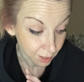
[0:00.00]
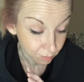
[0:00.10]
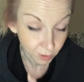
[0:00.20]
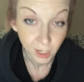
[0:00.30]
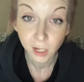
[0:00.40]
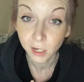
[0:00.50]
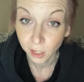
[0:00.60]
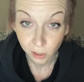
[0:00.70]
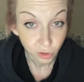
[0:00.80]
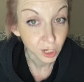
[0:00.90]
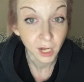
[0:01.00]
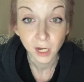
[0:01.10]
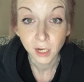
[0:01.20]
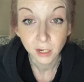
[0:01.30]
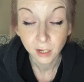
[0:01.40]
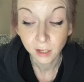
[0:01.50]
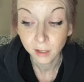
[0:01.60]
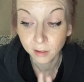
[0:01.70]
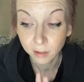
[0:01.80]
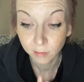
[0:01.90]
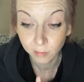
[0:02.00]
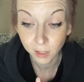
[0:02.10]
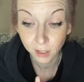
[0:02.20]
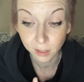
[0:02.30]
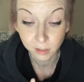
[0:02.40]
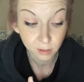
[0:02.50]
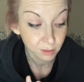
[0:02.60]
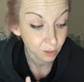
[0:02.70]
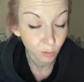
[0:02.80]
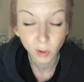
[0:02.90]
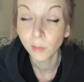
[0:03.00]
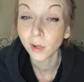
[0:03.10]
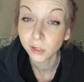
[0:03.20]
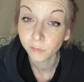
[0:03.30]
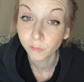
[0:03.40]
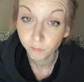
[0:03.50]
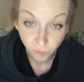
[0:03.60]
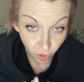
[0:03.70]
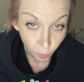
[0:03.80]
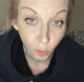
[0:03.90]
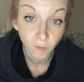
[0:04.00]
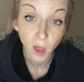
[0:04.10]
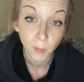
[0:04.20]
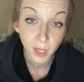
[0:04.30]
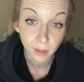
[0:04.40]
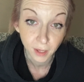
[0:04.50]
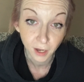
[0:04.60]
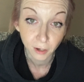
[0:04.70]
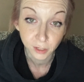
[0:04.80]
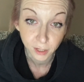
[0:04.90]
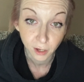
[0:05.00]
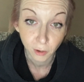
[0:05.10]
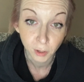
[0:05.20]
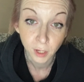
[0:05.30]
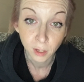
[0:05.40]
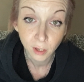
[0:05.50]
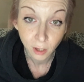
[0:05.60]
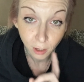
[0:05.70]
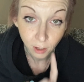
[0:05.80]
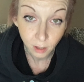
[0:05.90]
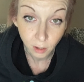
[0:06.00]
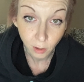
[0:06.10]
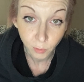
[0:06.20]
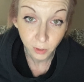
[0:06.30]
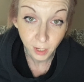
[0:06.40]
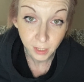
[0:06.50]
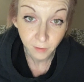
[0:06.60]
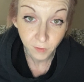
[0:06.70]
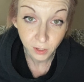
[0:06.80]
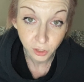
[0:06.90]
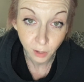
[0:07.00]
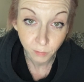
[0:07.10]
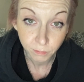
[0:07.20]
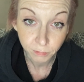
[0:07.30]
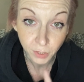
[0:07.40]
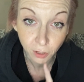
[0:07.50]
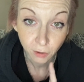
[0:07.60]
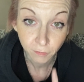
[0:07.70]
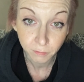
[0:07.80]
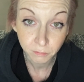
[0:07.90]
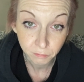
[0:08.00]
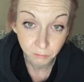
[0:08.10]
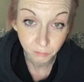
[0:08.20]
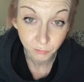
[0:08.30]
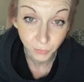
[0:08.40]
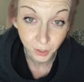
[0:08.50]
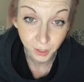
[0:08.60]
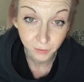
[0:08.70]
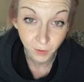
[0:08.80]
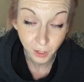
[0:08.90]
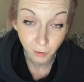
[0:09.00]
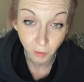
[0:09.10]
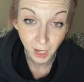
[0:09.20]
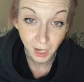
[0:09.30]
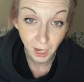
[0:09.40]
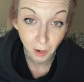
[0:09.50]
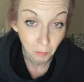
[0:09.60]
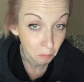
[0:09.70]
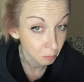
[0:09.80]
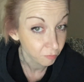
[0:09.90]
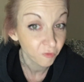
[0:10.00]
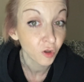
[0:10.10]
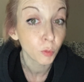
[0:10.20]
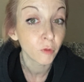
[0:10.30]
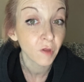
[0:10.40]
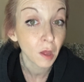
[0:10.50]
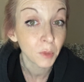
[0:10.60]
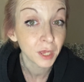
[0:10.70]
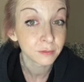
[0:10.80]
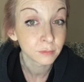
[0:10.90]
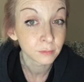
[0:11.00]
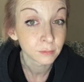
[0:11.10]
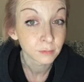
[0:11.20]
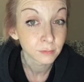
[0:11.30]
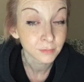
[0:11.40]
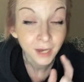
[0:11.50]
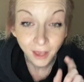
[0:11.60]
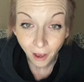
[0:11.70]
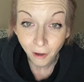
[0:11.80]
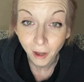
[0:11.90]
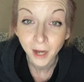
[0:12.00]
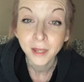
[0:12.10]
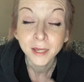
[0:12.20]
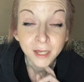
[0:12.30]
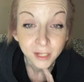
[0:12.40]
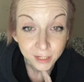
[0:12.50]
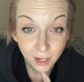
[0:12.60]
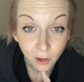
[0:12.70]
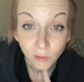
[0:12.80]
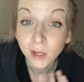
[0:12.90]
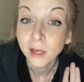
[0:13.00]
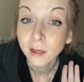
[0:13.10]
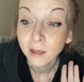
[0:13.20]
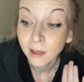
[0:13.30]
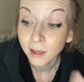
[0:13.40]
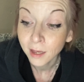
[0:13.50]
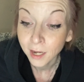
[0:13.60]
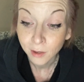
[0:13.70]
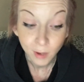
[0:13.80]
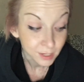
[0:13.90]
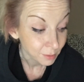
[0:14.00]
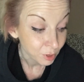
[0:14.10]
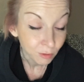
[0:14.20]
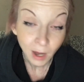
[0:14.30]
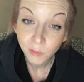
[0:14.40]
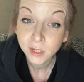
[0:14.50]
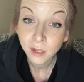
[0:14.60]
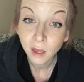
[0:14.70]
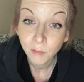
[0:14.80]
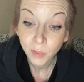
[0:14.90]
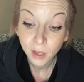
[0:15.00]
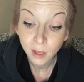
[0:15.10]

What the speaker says: read it and understand it, because you don't want a bunch of verbal vomit in there. So I'll put that definition up here in this video right now, verbal vomit. All right, so anyways, I'm gonna wrap this up.